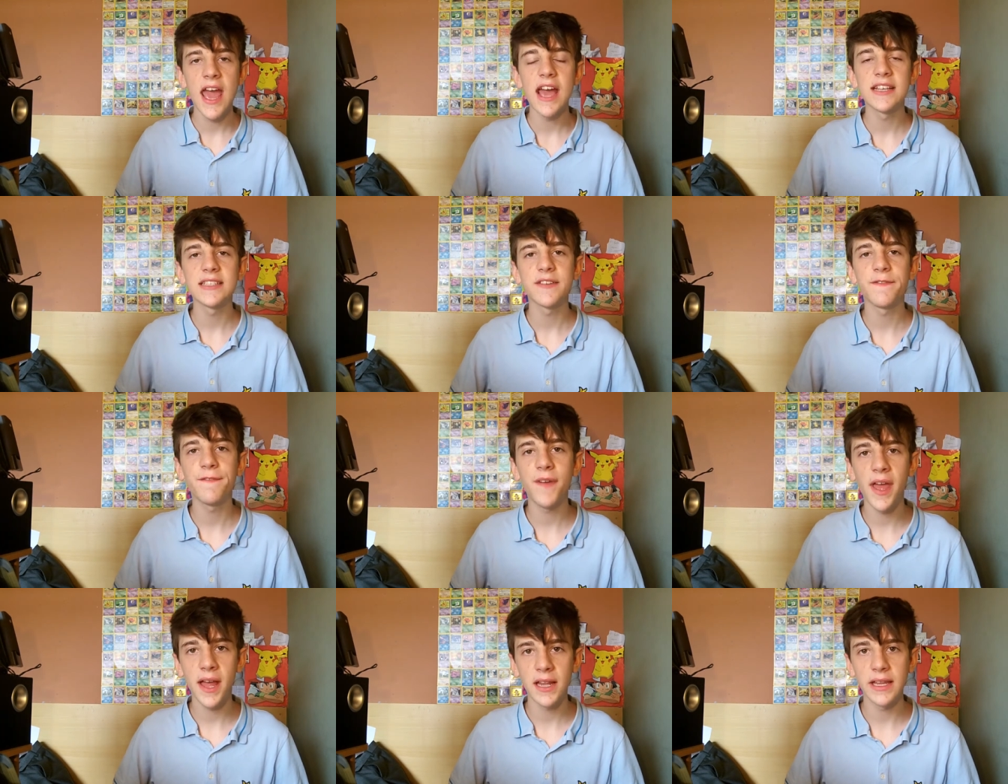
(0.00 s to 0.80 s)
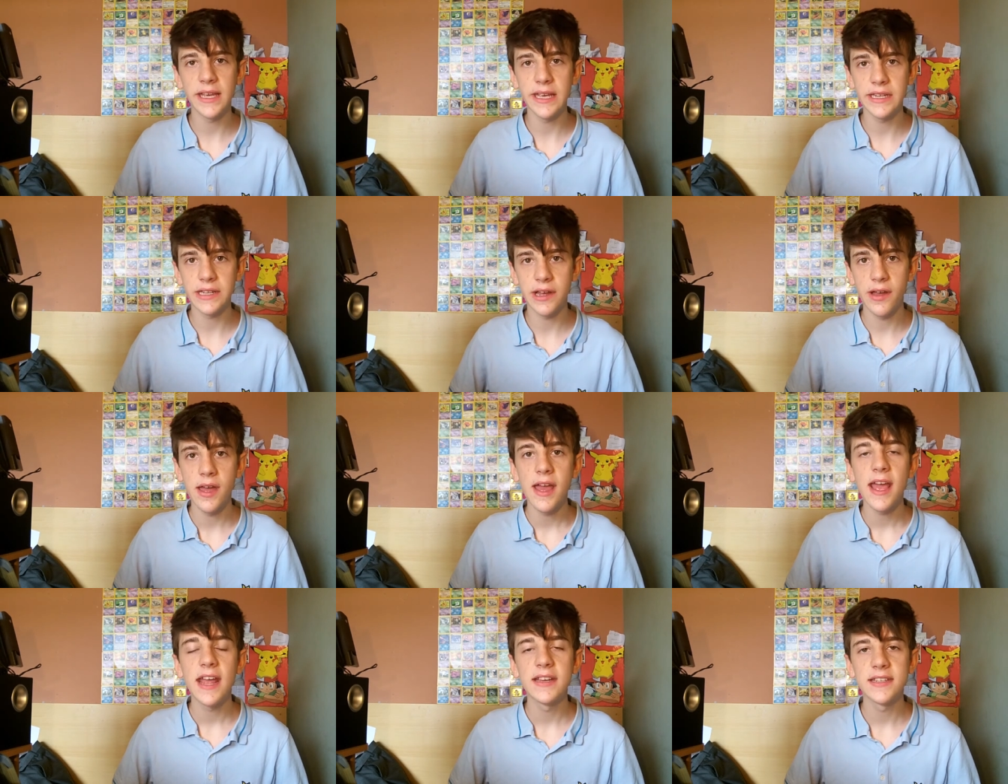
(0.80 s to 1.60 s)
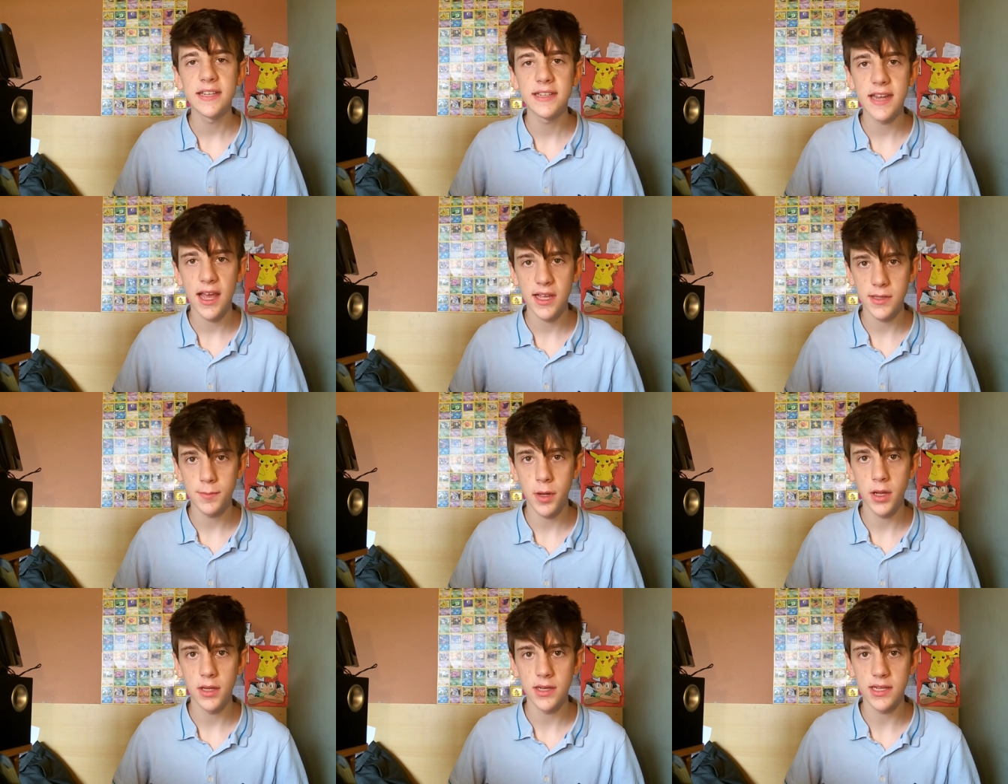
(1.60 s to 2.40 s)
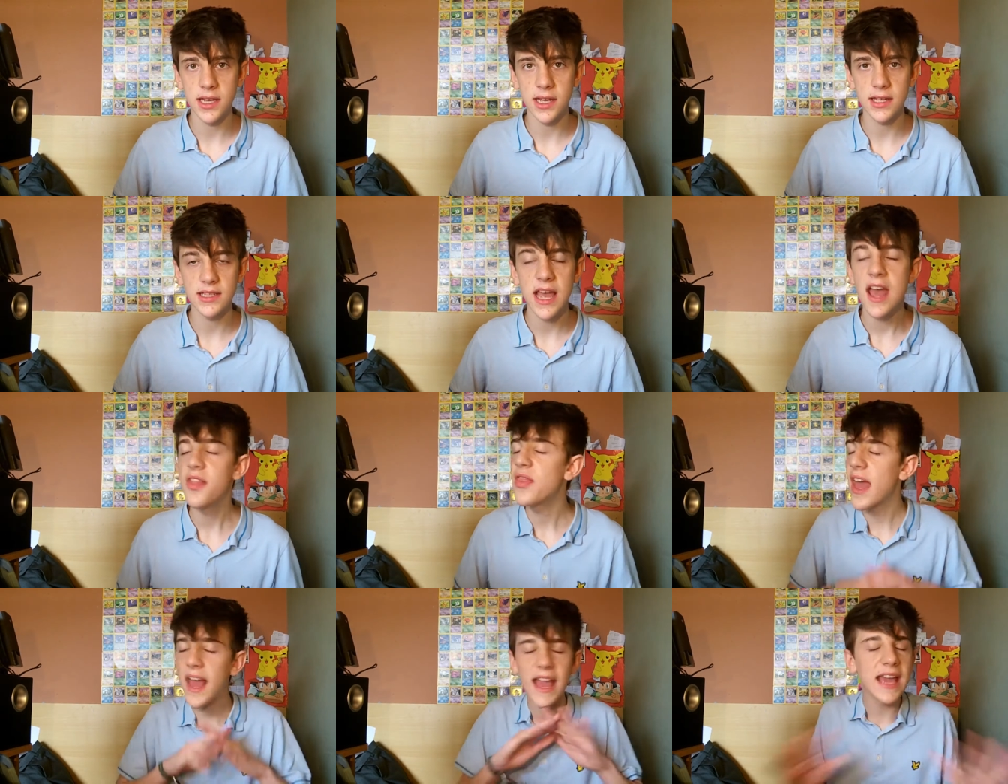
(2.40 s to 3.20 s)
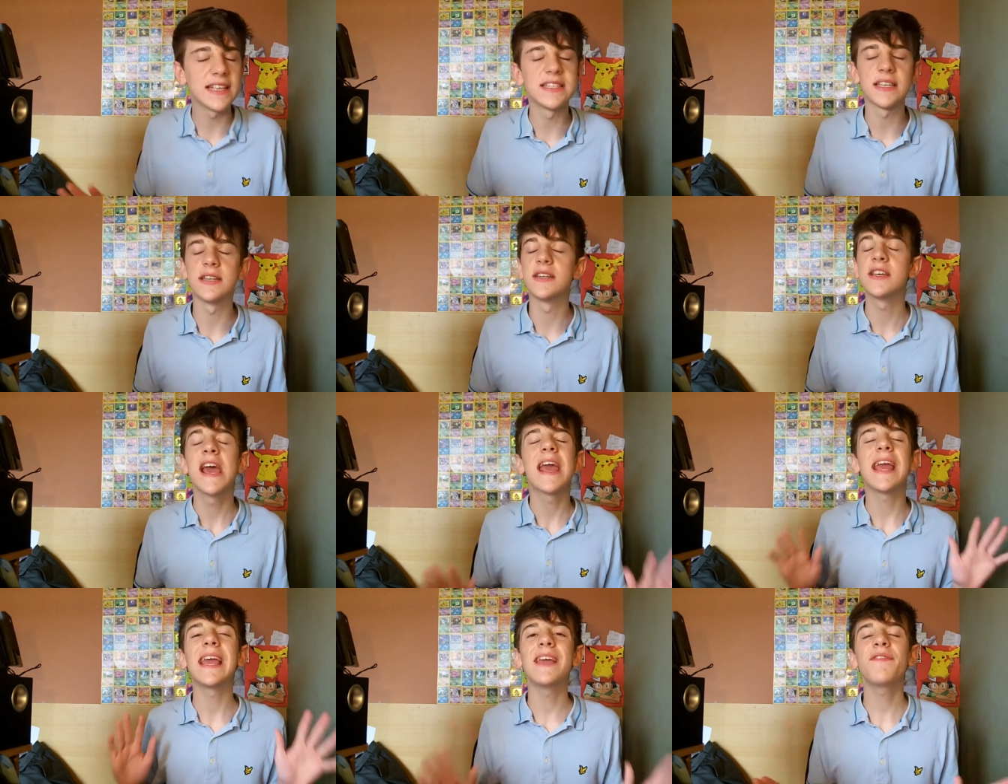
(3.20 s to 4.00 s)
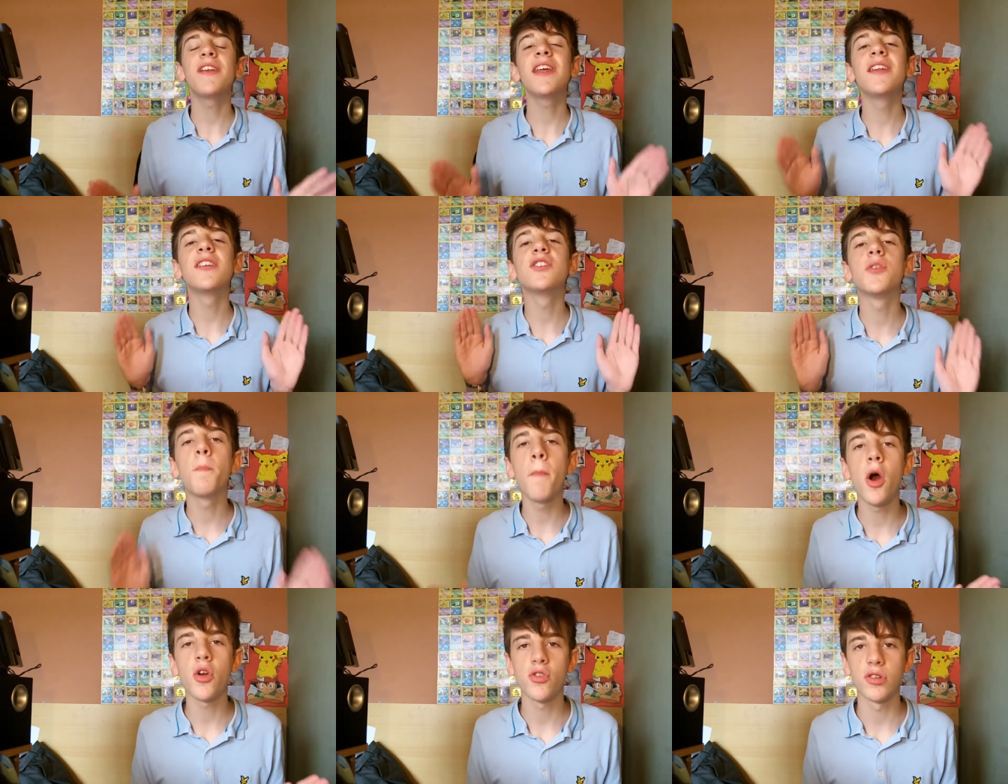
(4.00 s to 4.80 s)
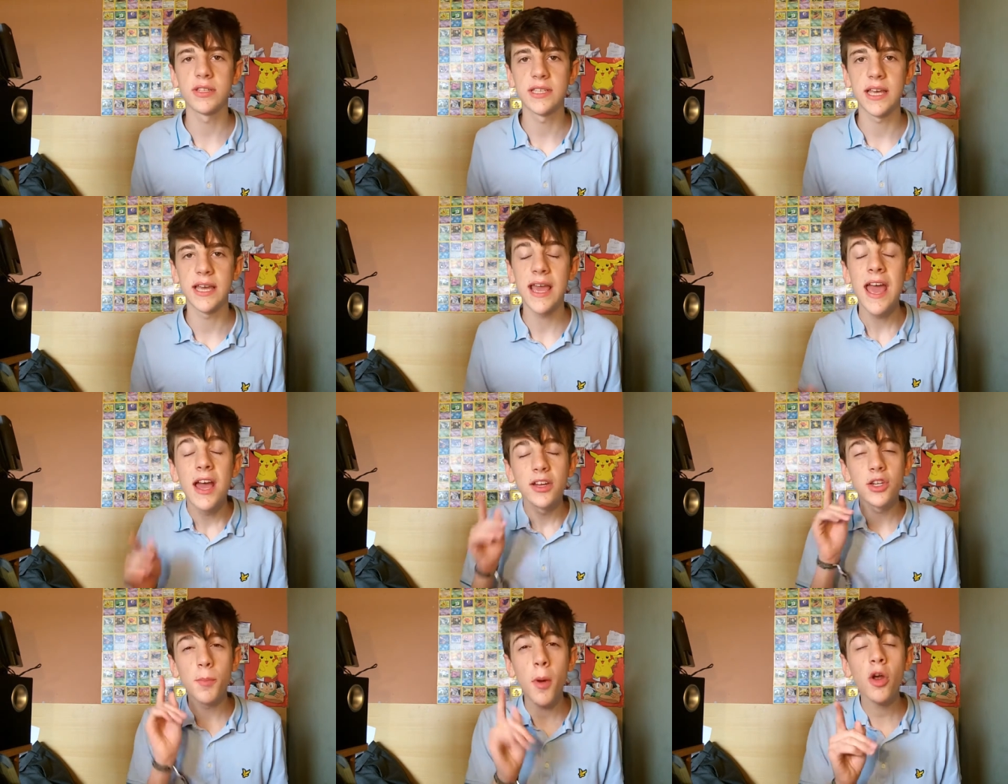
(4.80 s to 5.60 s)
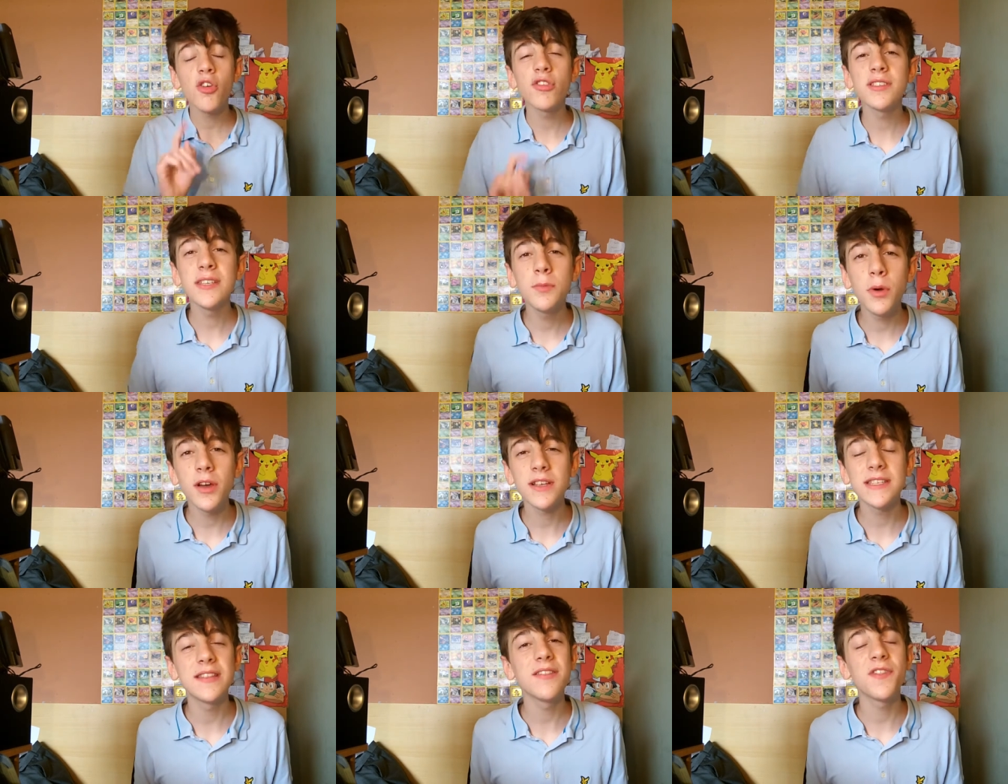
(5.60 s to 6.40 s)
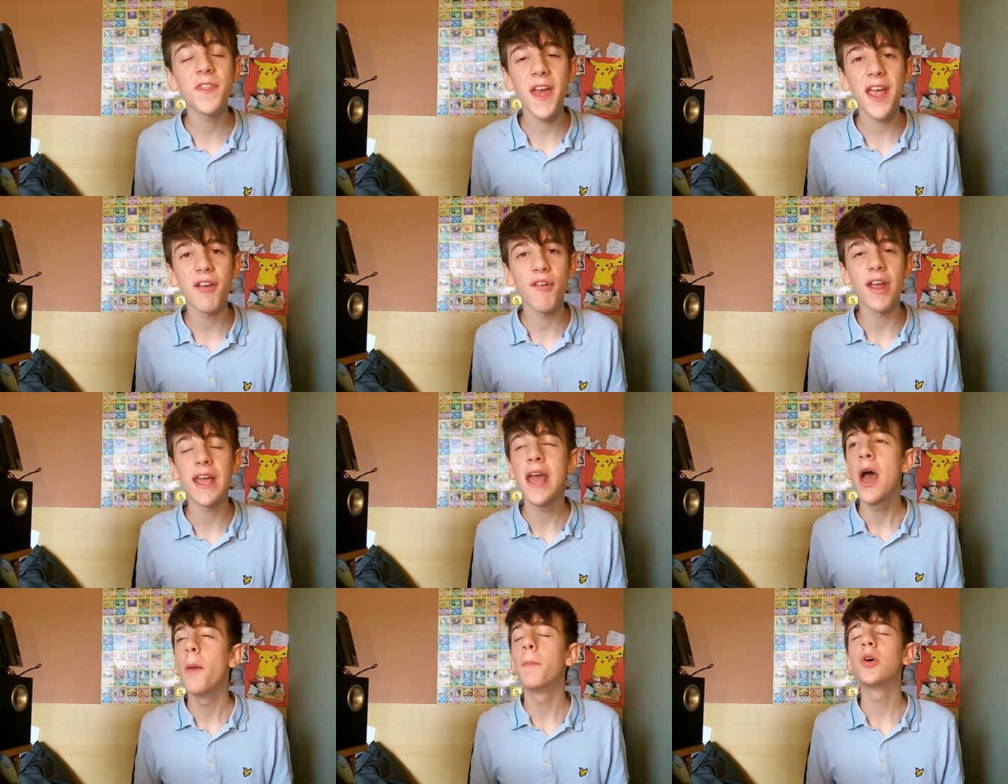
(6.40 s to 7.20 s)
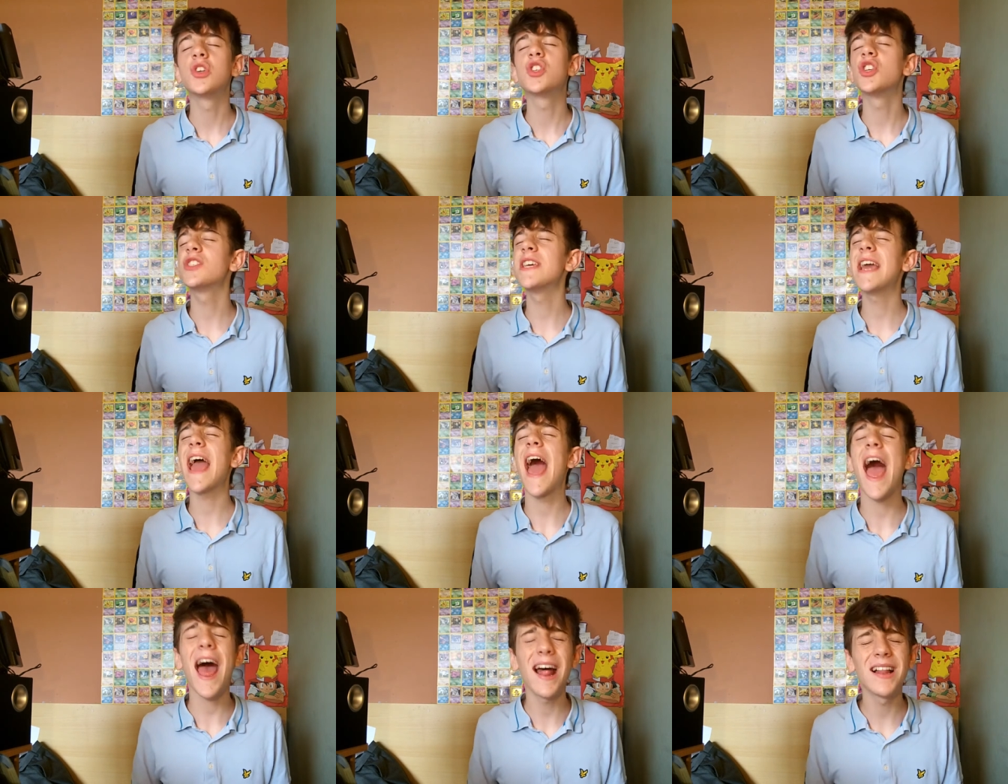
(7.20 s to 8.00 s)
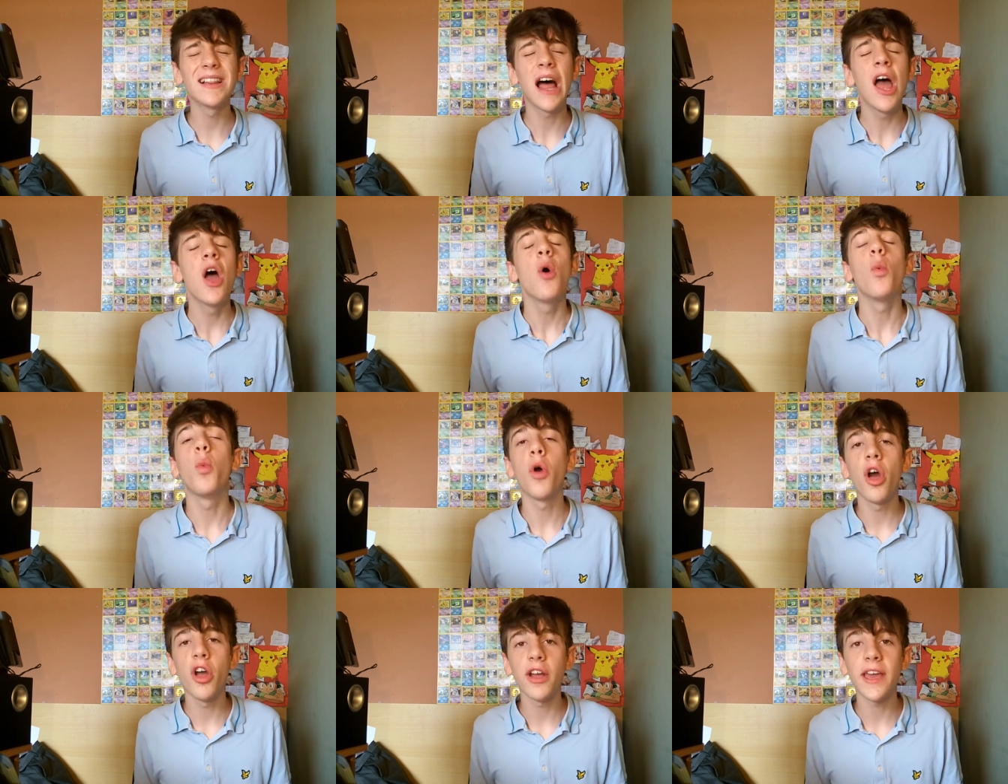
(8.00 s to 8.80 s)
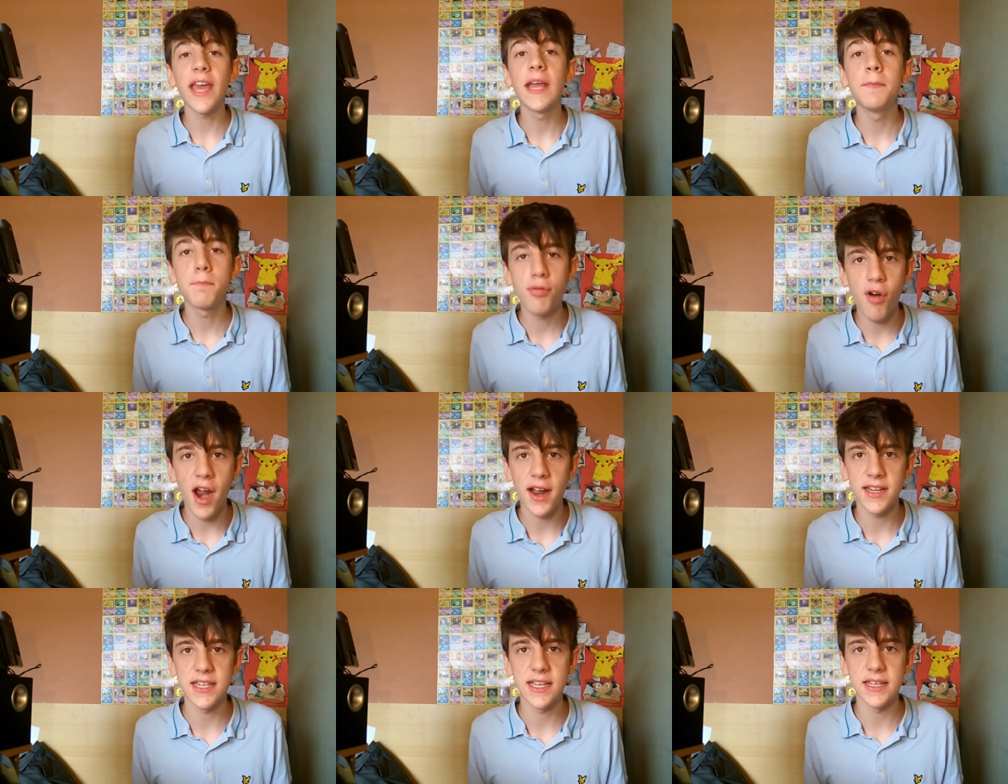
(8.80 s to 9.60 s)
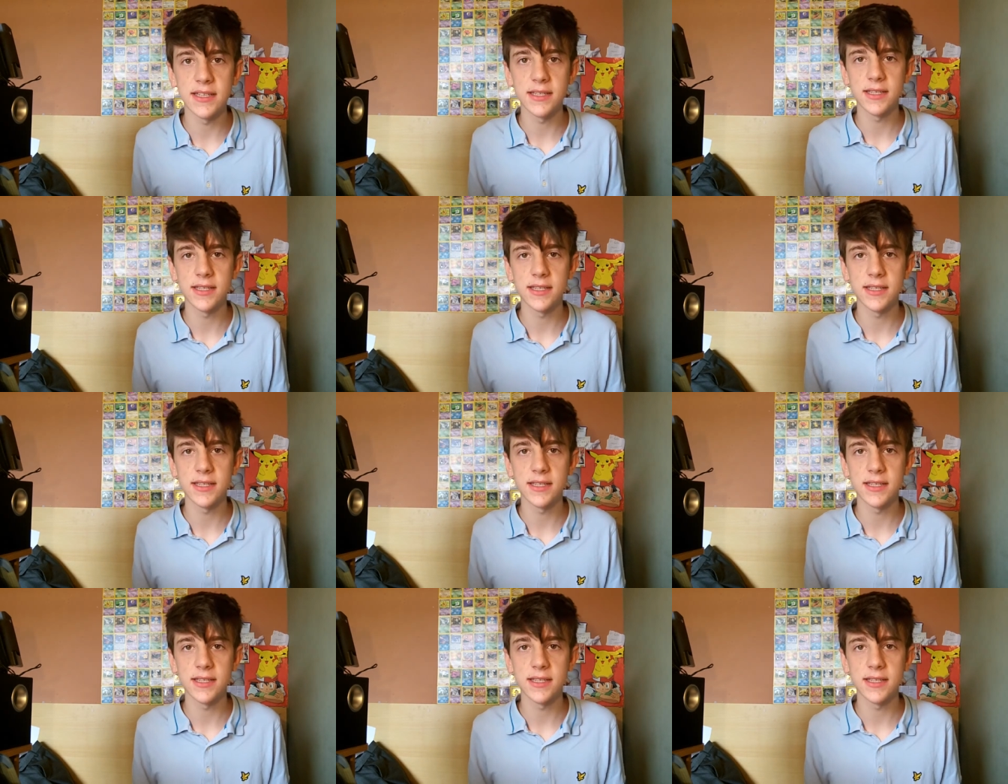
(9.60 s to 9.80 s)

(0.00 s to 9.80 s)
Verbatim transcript: as a fair leader in today's politics. There isn't, even in a democracy. Democracy works in theory, but does it hell work in practice?